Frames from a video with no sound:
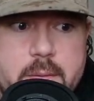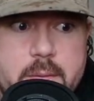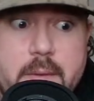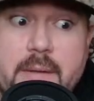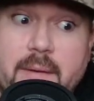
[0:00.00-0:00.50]

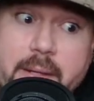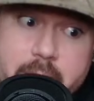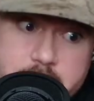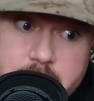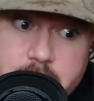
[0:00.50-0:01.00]
And that's like,
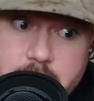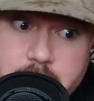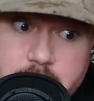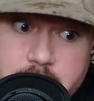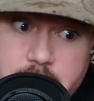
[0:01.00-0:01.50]

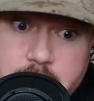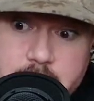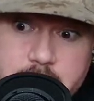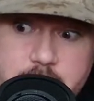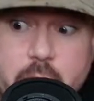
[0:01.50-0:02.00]

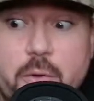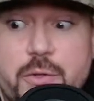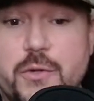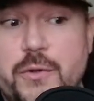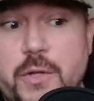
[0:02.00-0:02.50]
those
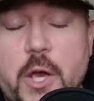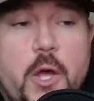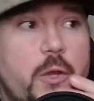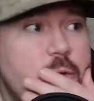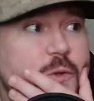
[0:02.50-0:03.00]

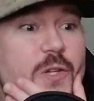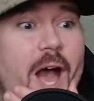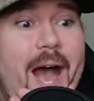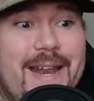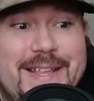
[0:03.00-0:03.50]
are
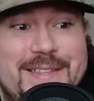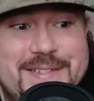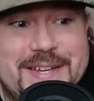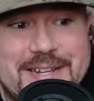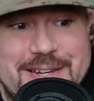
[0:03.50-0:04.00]
not
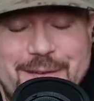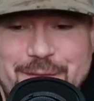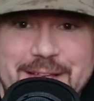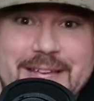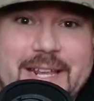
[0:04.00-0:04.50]

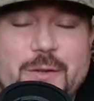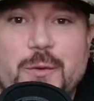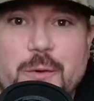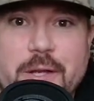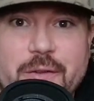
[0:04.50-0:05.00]
insignificant
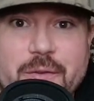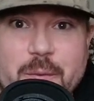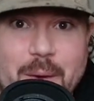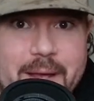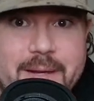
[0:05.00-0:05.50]
injuries,
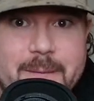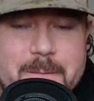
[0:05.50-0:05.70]
right?